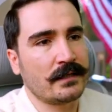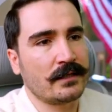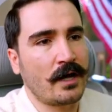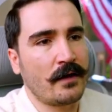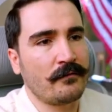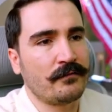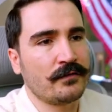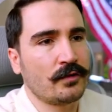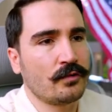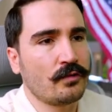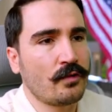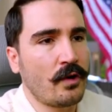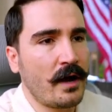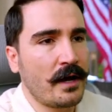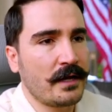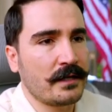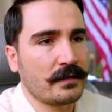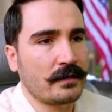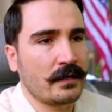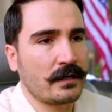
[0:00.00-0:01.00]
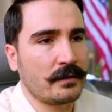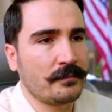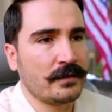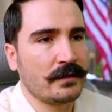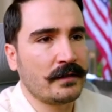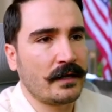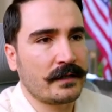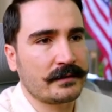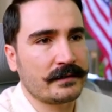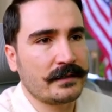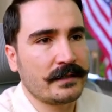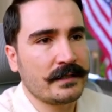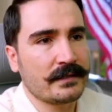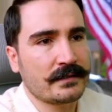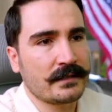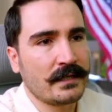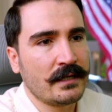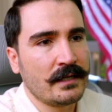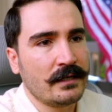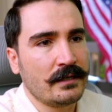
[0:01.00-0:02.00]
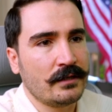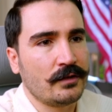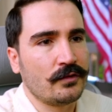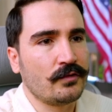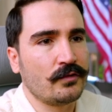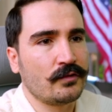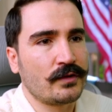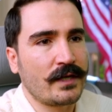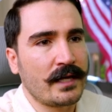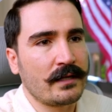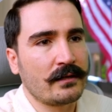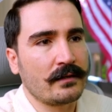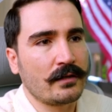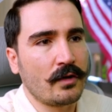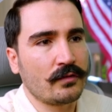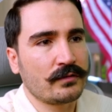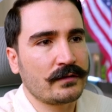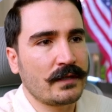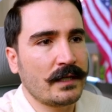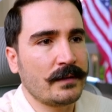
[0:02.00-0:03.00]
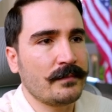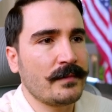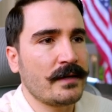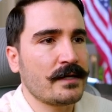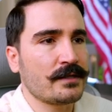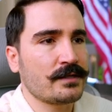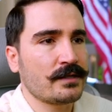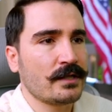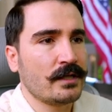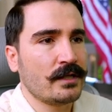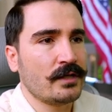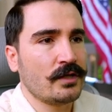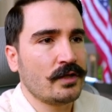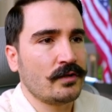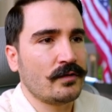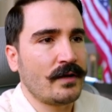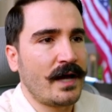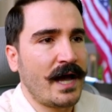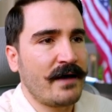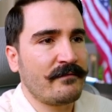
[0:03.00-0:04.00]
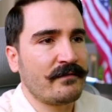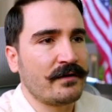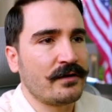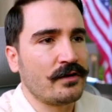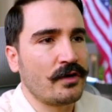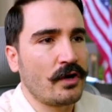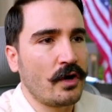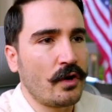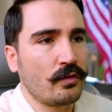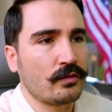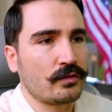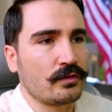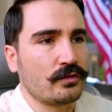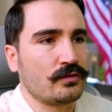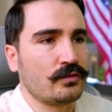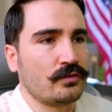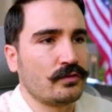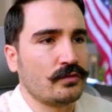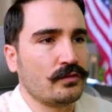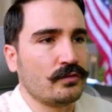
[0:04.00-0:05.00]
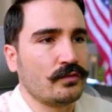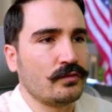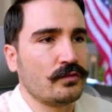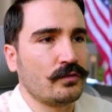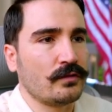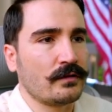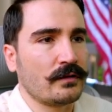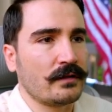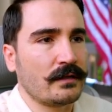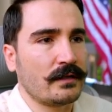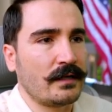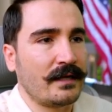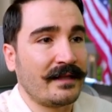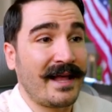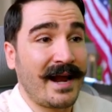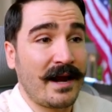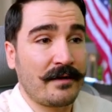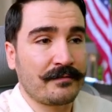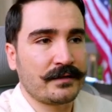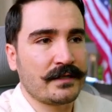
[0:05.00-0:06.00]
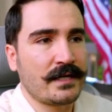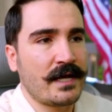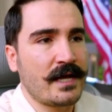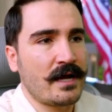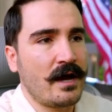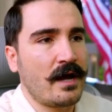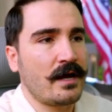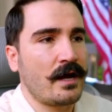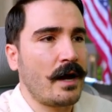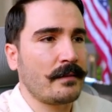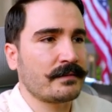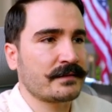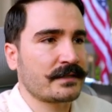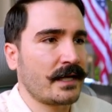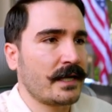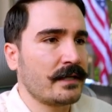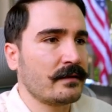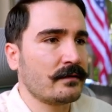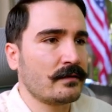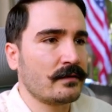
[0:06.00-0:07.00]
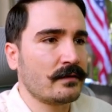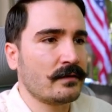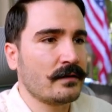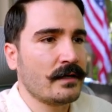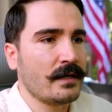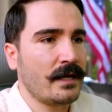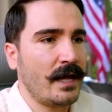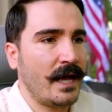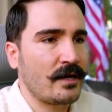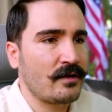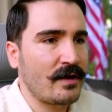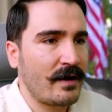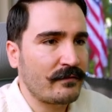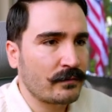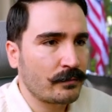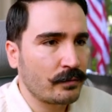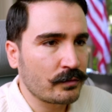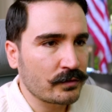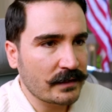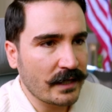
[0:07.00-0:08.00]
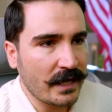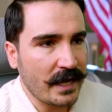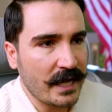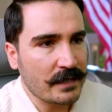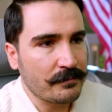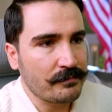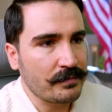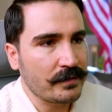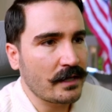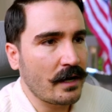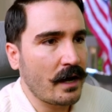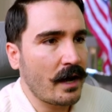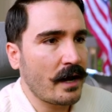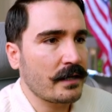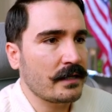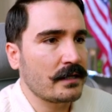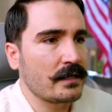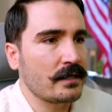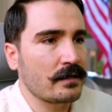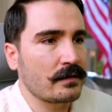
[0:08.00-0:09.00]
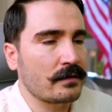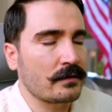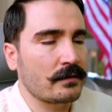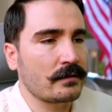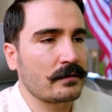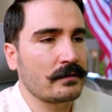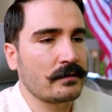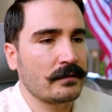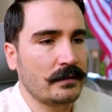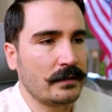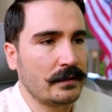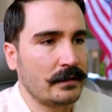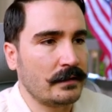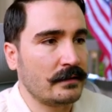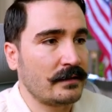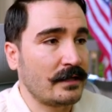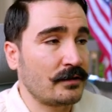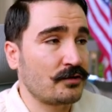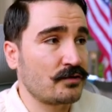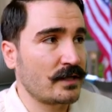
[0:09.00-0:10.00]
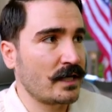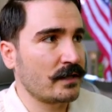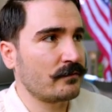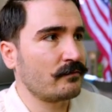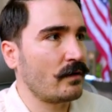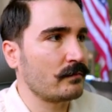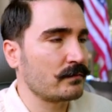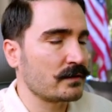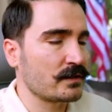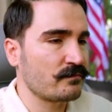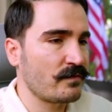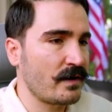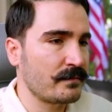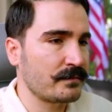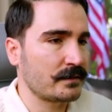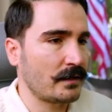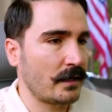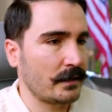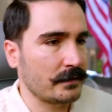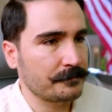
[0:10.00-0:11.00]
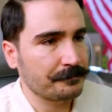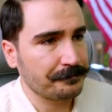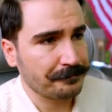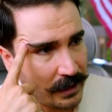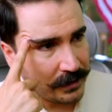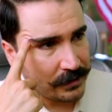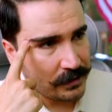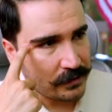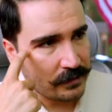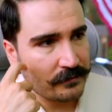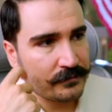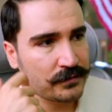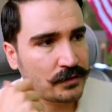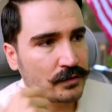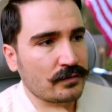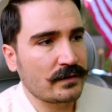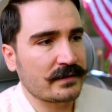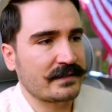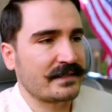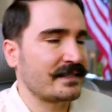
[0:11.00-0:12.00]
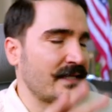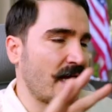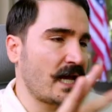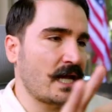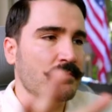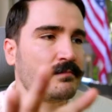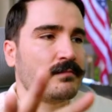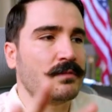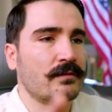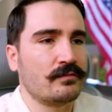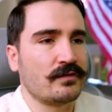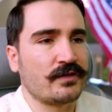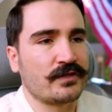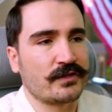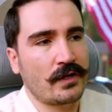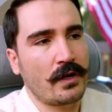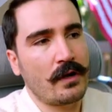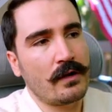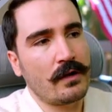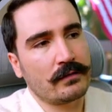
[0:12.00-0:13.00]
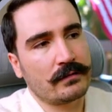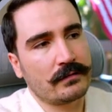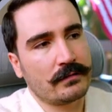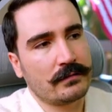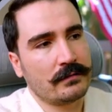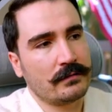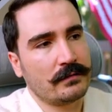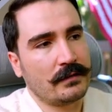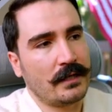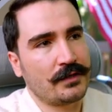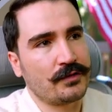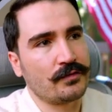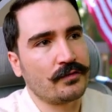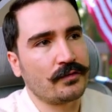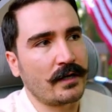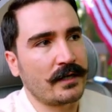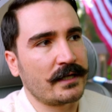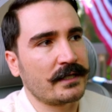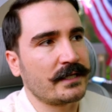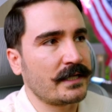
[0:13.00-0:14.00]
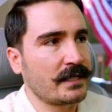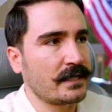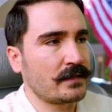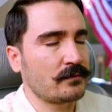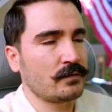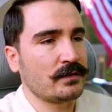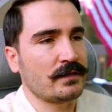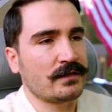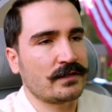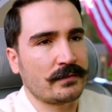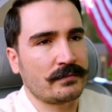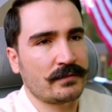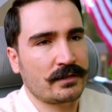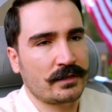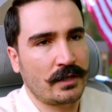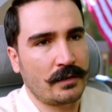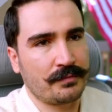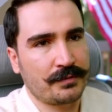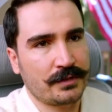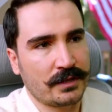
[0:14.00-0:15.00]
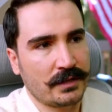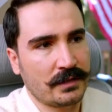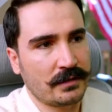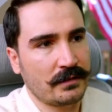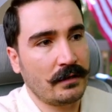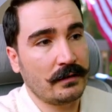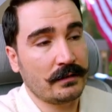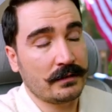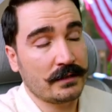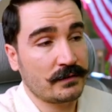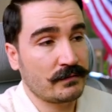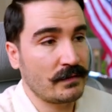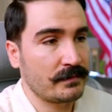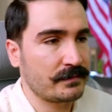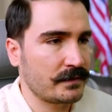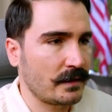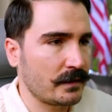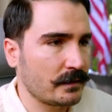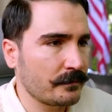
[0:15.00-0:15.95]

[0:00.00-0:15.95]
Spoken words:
ComfyUI gonna be like this. You can load the image, you have a node to Clarity AI Upscaler, and you have to put the API here that you get from this website. And it gives you the same result that you're gonna get with the subscription on this website.